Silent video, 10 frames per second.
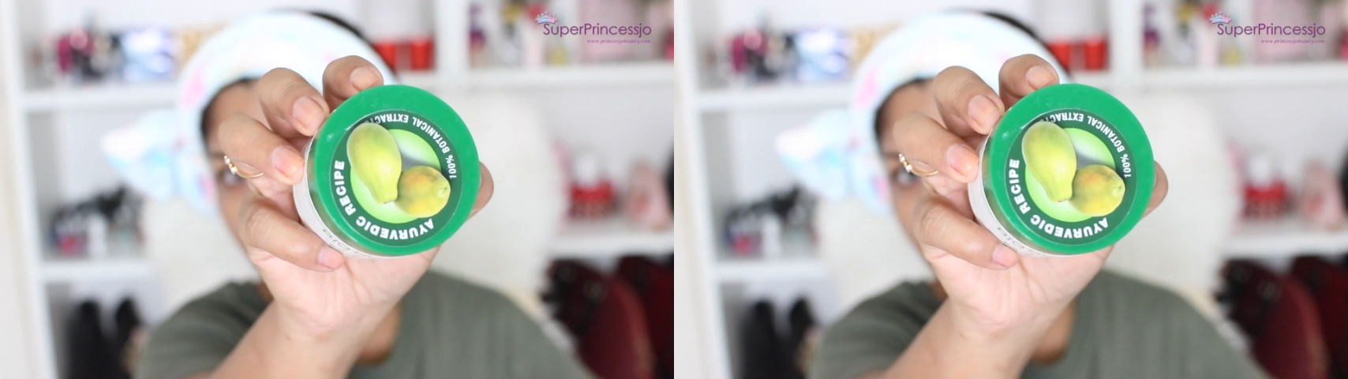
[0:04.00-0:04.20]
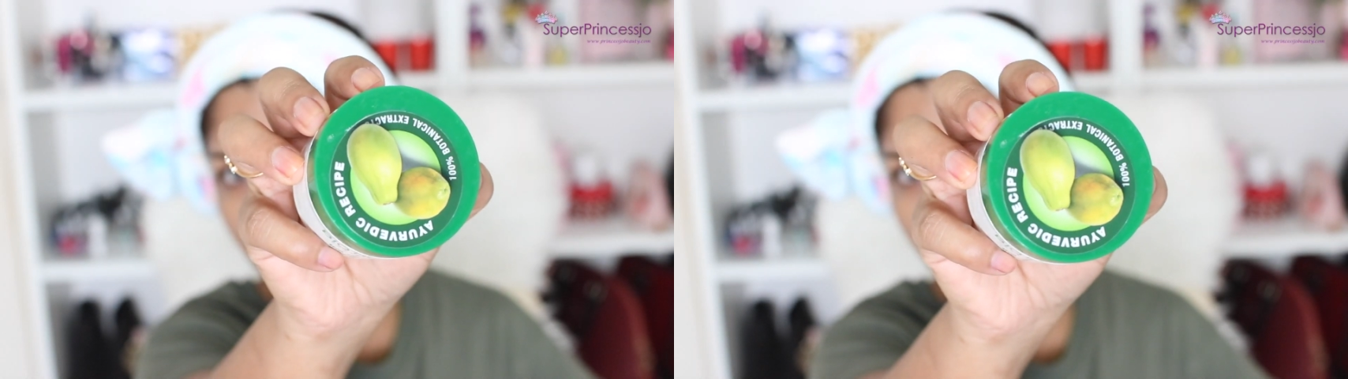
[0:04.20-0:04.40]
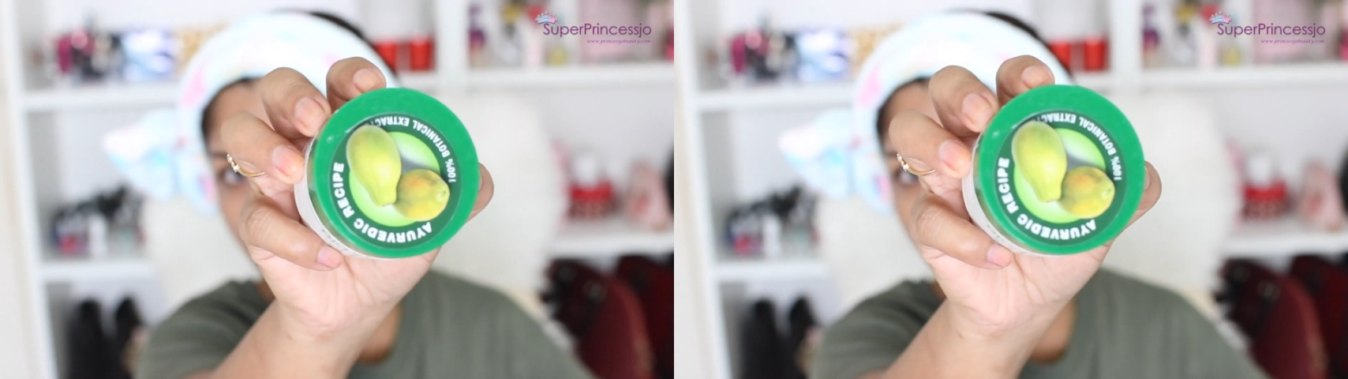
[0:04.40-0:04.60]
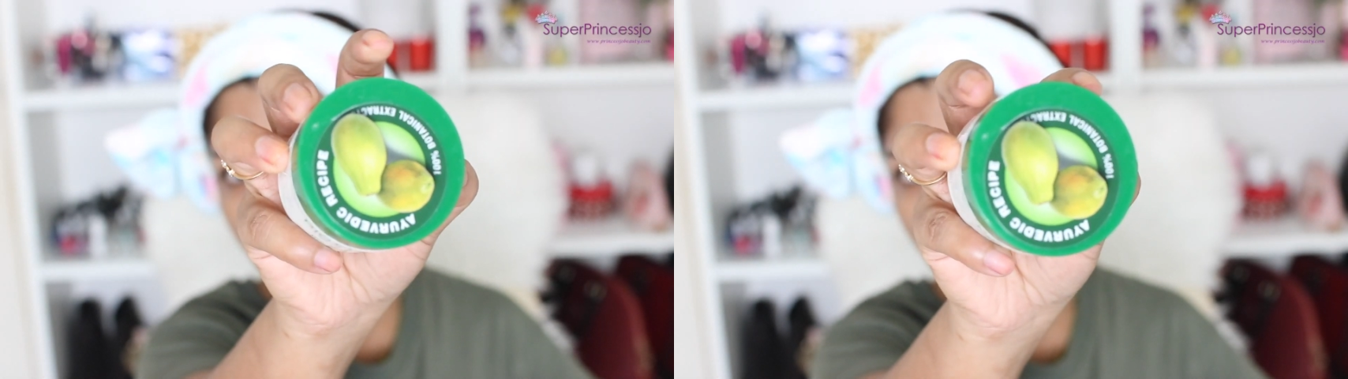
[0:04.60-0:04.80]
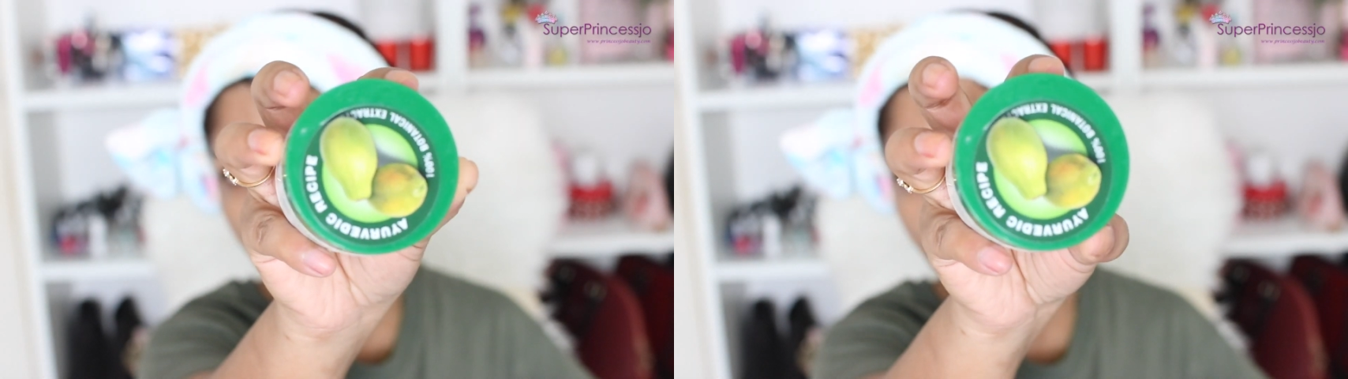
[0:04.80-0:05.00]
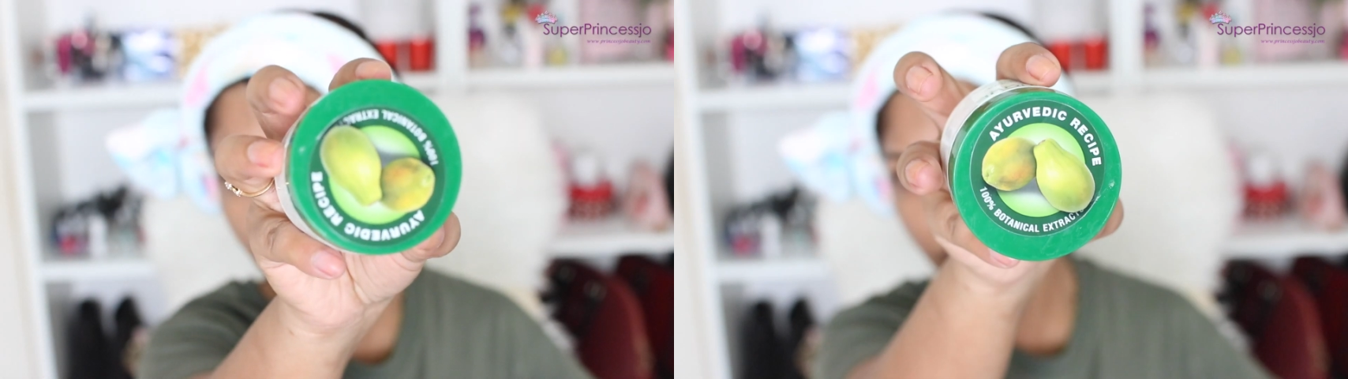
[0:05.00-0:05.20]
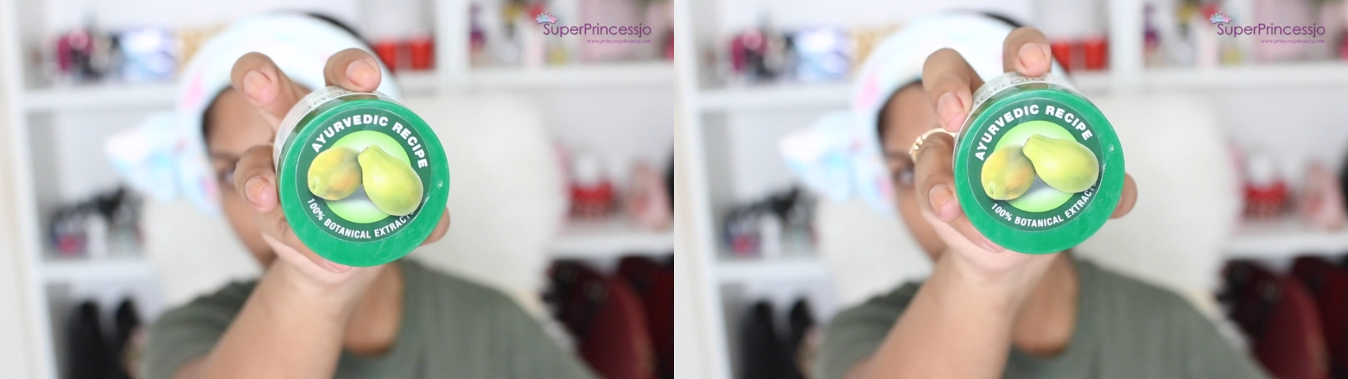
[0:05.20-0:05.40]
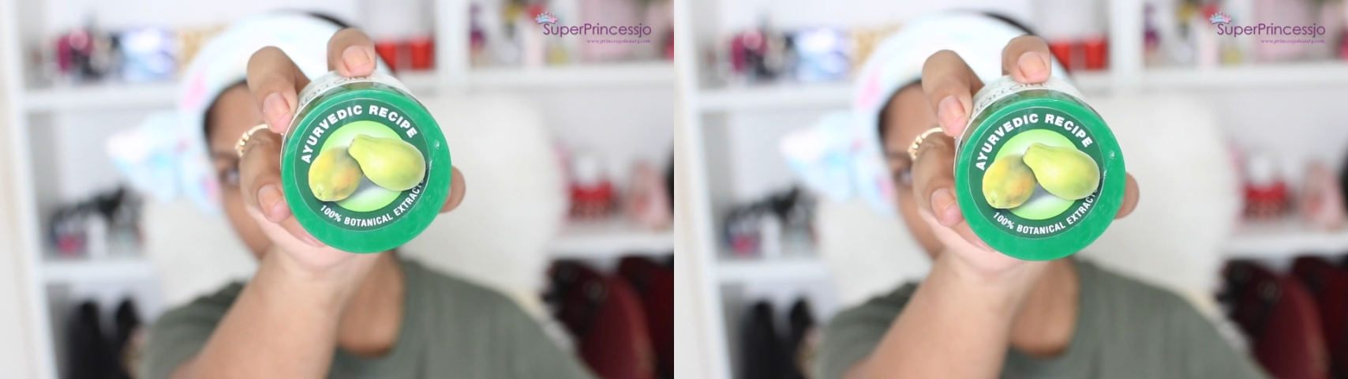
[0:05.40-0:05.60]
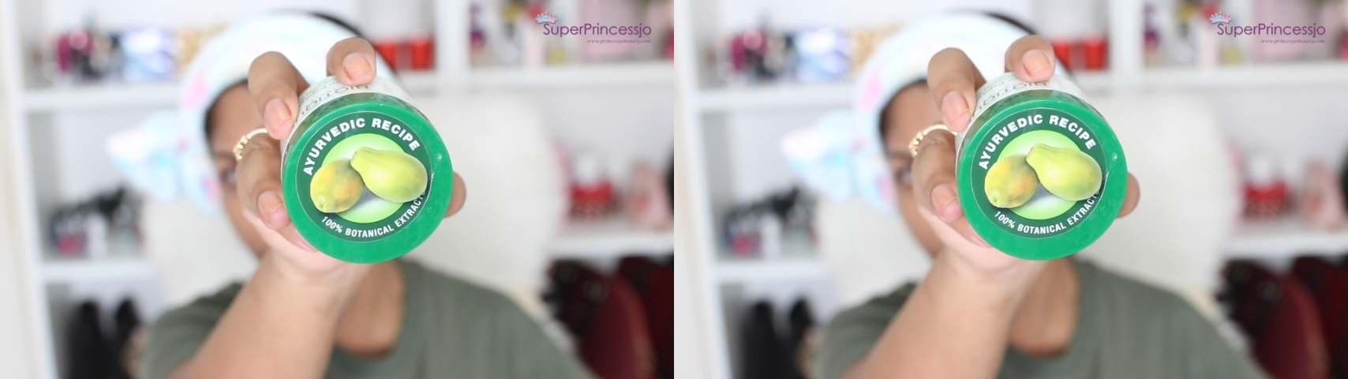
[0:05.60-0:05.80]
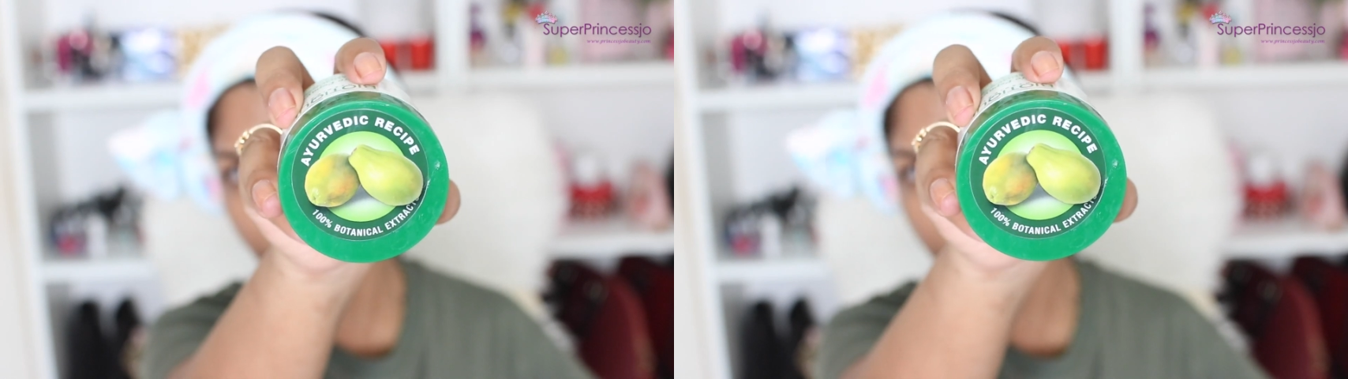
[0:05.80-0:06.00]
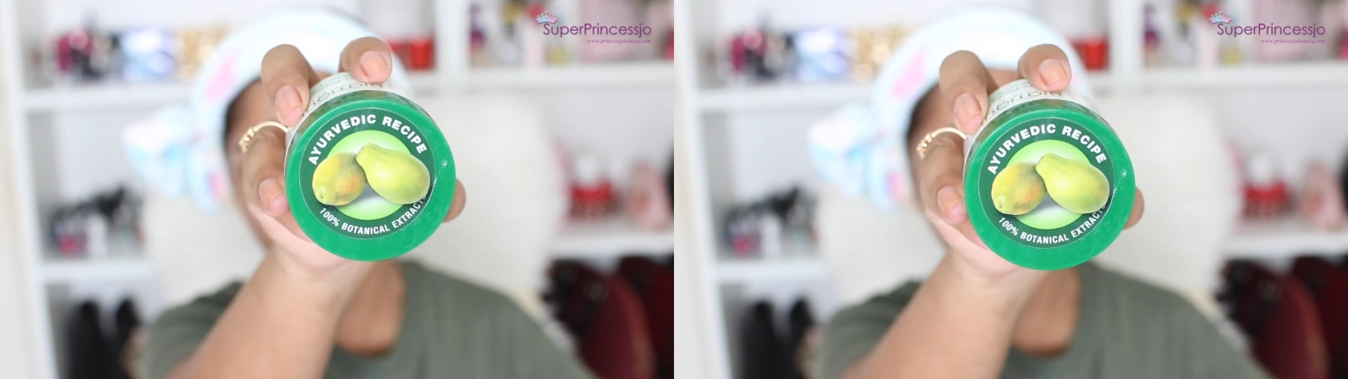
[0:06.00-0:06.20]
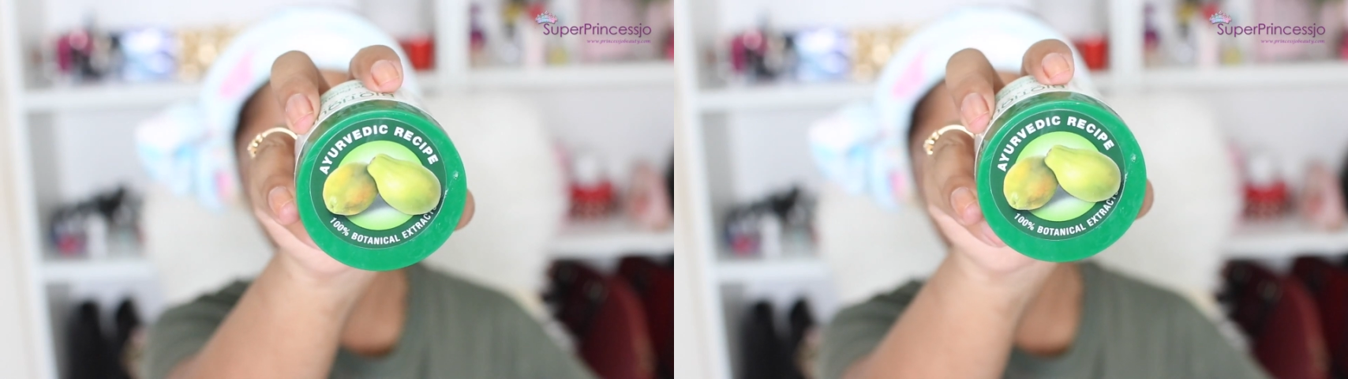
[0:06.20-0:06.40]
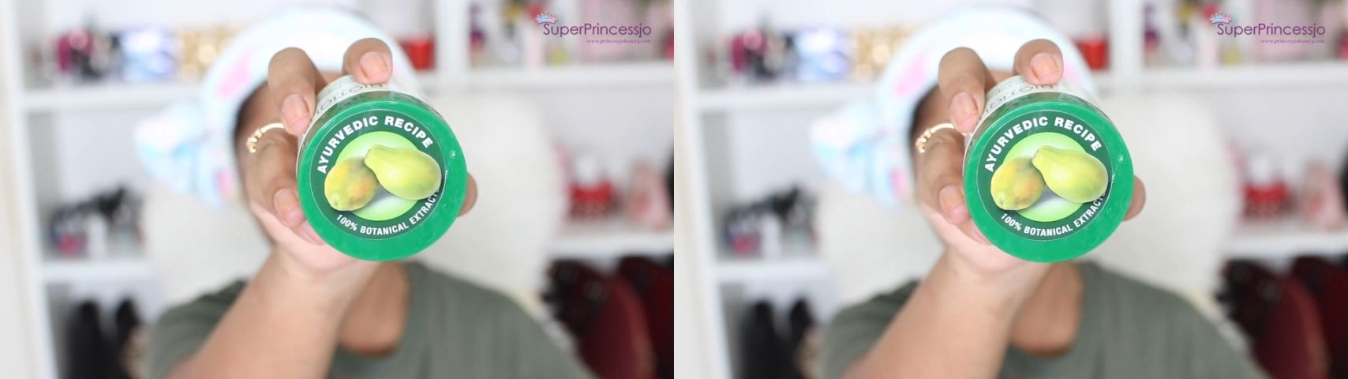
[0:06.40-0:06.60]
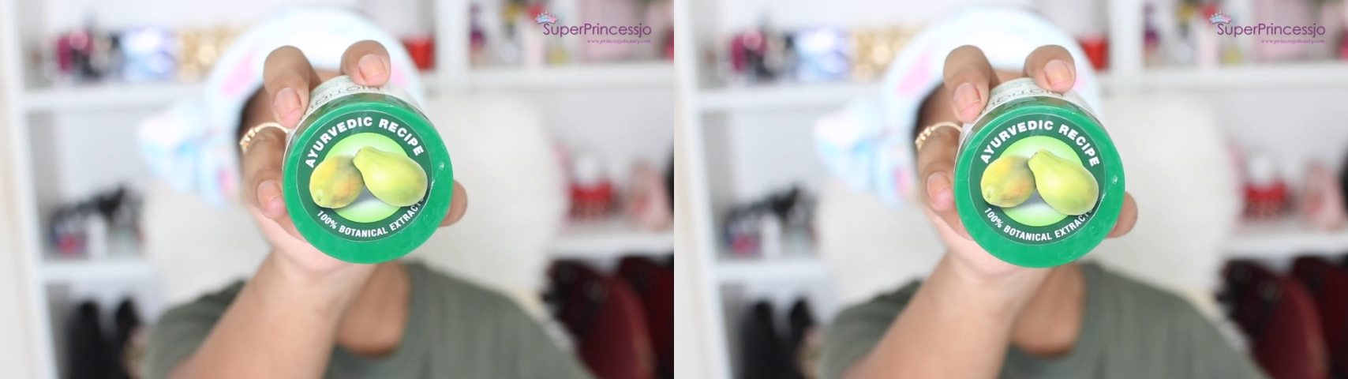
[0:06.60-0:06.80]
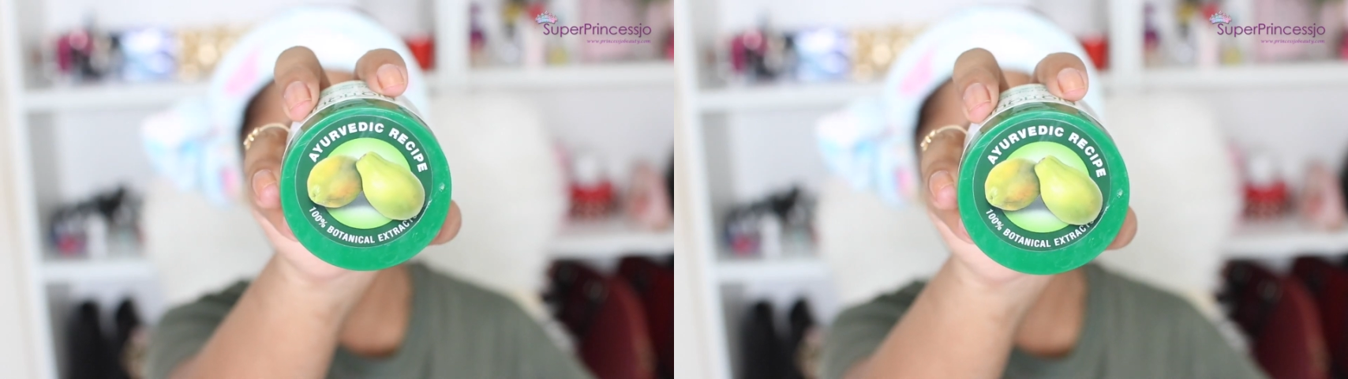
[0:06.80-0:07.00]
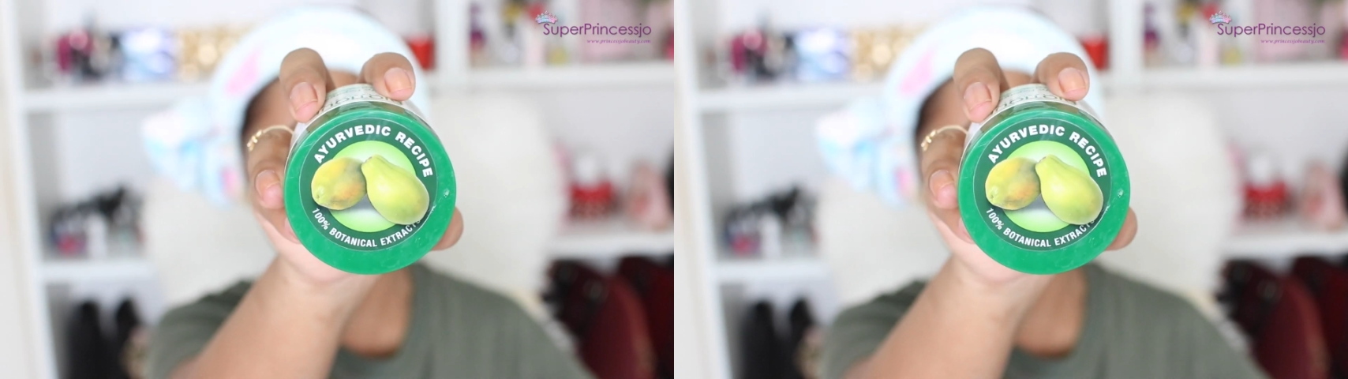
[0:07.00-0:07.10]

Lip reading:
[unreadable: no face in view]